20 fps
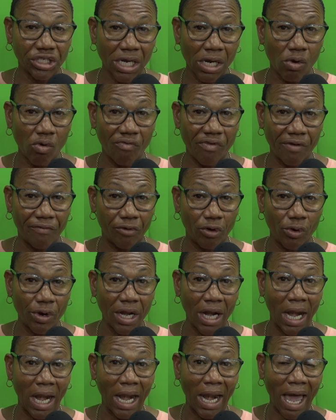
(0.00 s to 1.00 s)
tank
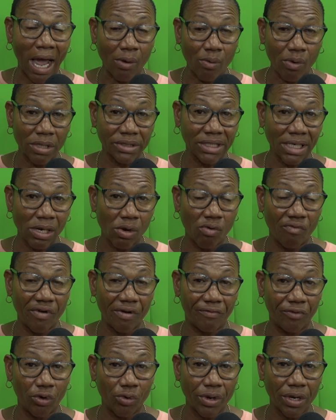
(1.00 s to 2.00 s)
overflowing, Lakwa tank
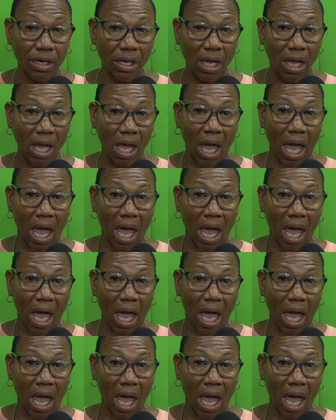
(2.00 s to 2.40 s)
overflowing.